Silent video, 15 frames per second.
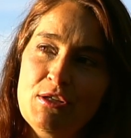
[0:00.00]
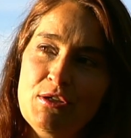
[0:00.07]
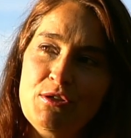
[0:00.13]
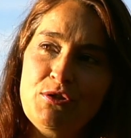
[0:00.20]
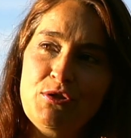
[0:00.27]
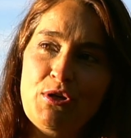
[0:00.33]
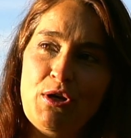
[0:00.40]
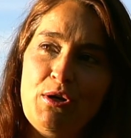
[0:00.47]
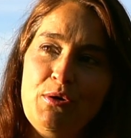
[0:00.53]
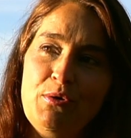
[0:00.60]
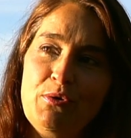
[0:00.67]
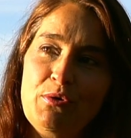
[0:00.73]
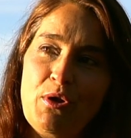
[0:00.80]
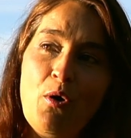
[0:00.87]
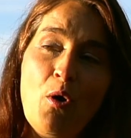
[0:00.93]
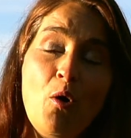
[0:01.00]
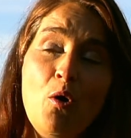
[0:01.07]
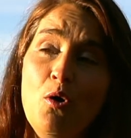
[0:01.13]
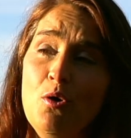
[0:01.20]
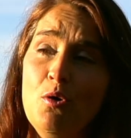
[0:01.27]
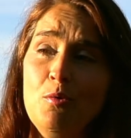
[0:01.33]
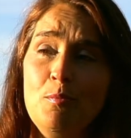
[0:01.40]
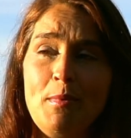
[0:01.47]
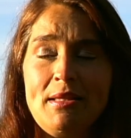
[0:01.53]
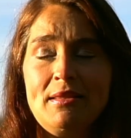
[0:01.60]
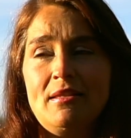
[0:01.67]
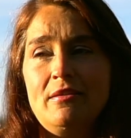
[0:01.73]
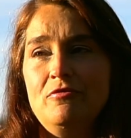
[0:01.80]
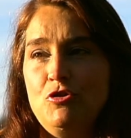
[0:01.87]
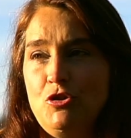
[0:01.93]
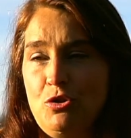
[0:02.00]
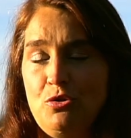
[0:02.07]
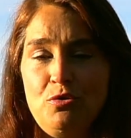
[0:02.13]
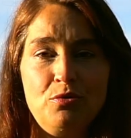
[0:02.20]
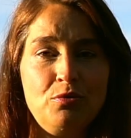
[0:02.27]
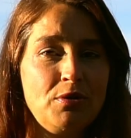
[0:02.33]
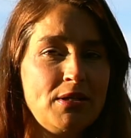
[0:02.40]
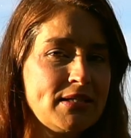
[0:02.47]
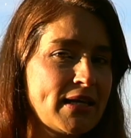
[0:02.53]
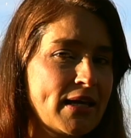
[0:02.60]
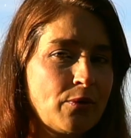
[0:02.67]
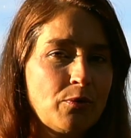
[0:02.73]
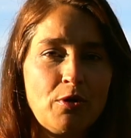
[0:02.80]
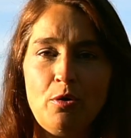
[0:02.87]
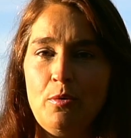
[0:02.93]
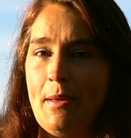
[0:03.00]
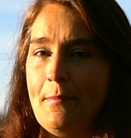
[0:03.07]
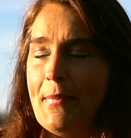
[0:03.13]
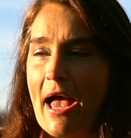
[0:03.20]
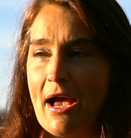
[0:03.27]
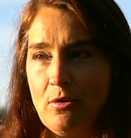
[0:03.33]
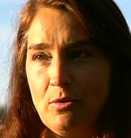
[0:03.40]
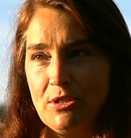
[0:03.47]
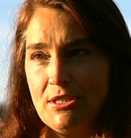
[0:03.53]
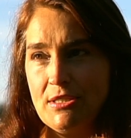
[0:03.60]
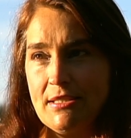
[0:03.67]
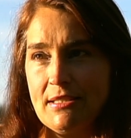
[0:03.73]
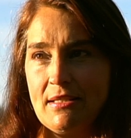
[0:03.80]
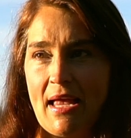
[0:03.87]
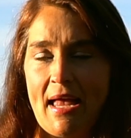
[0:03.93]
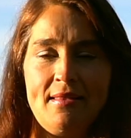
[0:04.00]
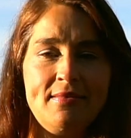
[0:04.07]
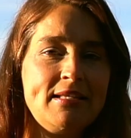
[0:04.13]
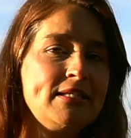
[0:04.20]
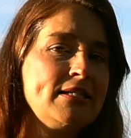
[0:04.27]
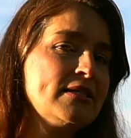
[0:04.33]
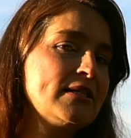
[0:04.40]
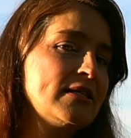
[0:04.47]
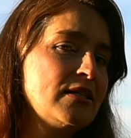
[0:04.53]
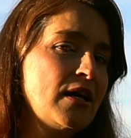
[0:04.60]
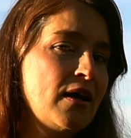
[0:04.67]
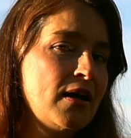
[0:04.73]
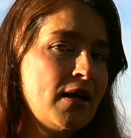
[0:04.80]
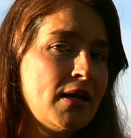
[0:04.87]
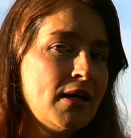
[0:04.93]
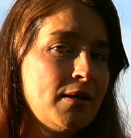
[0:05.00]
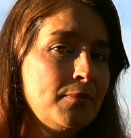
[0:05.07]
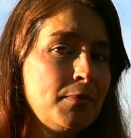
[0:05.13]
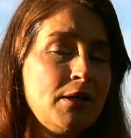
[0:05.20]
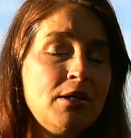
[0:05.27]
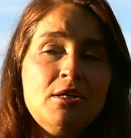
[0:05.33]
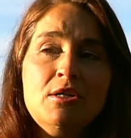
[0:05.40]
So the whole month of June, it's like we're going backwards, and this is a time